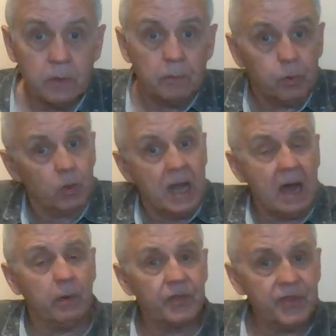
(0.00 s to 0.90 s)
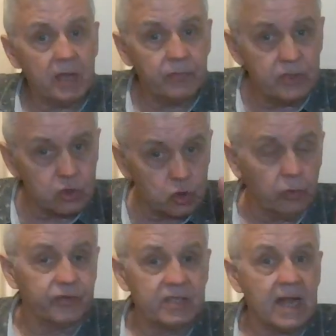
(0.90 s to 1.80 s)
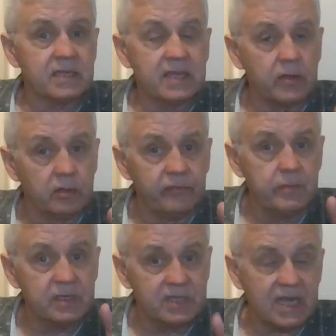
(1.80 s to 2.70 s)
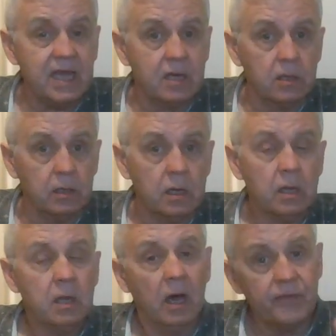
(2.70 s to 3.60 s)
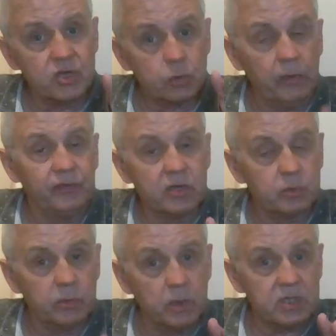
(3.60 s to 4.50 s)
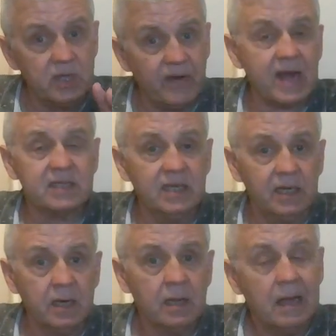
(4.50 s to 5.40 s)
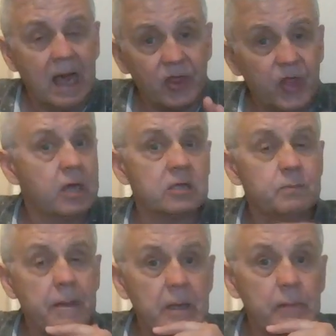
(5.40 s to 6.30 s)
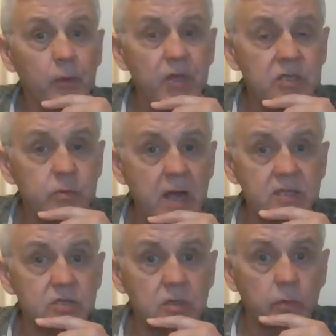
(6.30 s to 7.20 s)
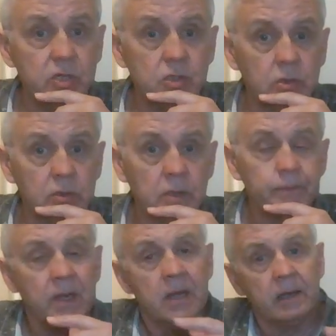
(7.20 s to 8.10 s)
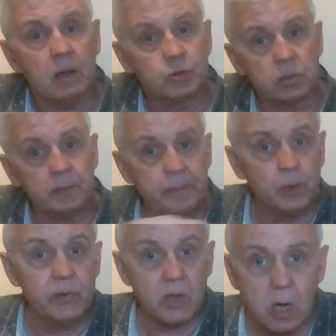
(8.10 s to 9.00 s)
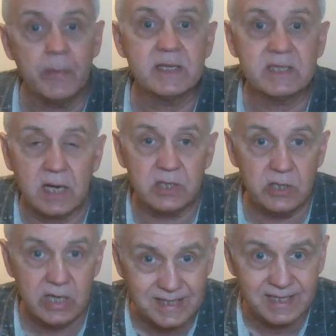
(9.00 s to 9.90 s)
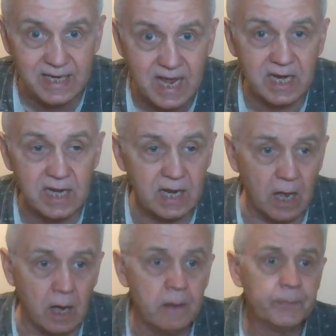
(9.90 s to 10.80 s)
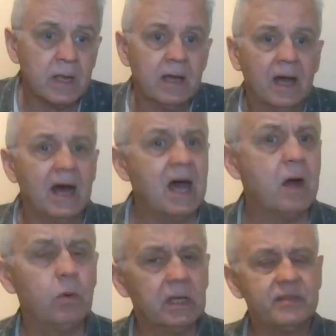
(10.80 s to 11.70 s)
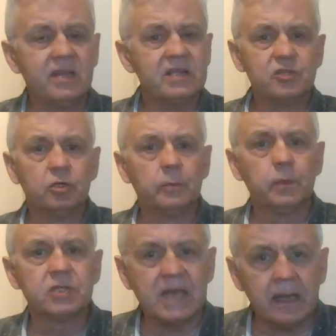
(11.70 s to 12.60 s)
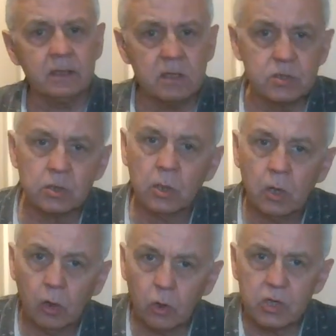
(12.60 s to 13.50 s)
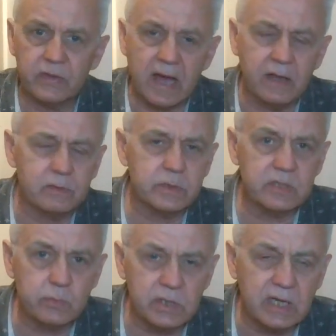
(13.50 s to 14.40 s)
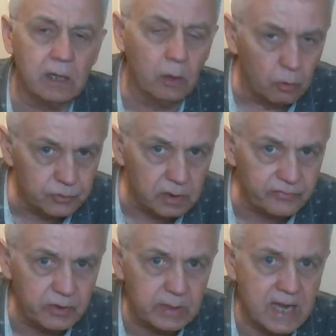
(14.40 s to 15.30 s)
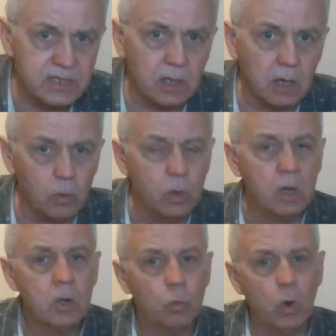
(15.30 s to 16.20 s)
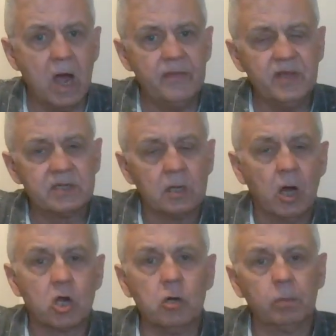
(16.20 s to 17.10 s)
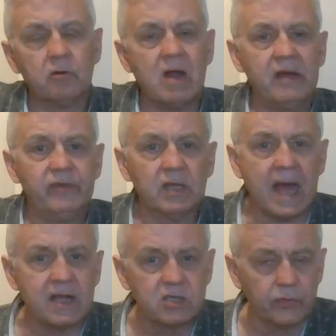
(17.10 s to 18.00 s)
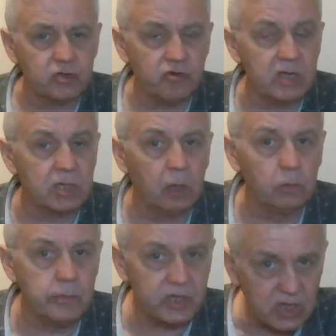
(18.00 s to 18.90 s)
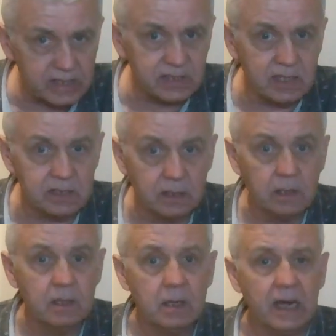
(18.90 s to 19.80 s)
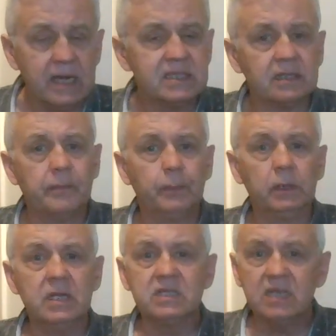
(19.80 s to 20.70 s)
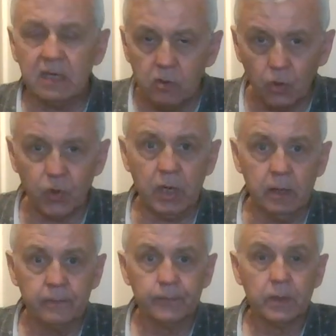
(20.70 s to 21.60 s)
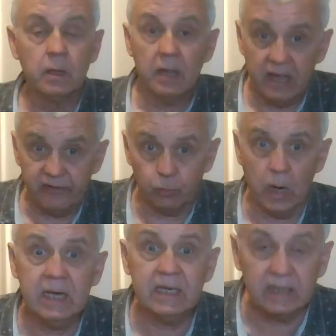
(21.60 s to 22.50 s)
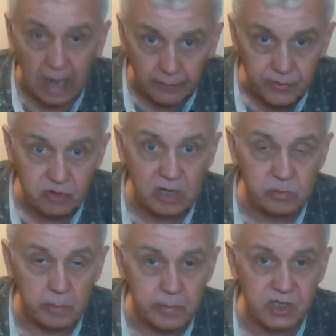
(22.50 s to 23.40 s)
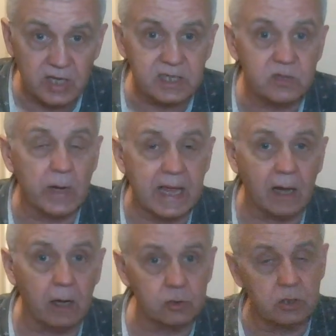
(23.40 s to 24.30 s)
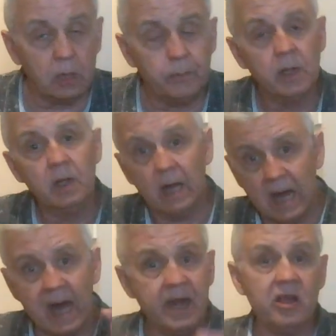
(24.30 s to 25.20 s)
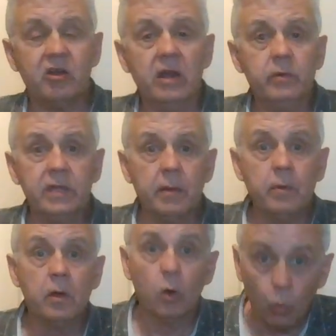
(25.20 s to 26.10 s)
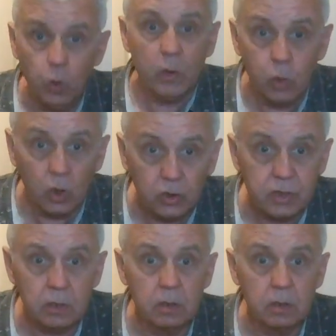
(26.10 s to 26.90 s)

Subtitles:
But now I think the tough stance that the government has taken and the swiftness with which they've acted, I think has made people think twice, and so it should. Now, somebody put in the comment section yesterday in here, ah, well, if there is the double standards. Look at that. Was it in London a few days ago where there's a couple of rival gangs on the streets all with machetes? And he said the police did nothing. If we did that on the streets with machetes, we'd get locked up. And I agree with him. We would.